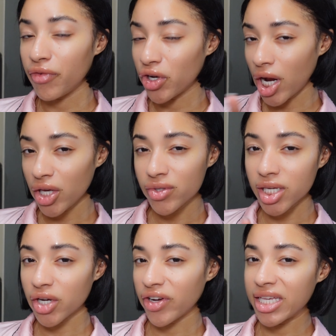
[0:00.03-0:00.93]
you're not
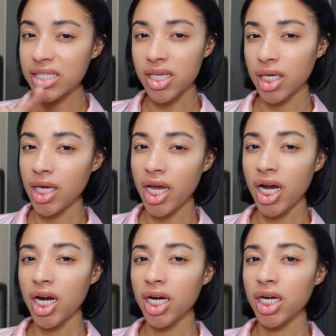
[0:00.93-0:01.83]
using Korean
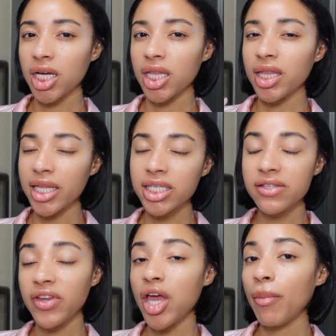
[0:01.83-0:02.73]
skincare, let
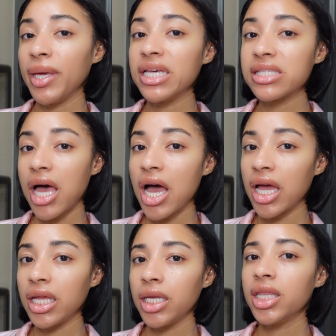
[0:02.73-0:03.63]
this video be a
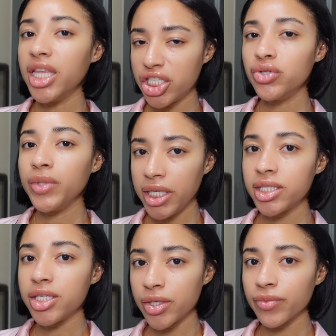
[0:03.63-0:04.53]
sign that you need to.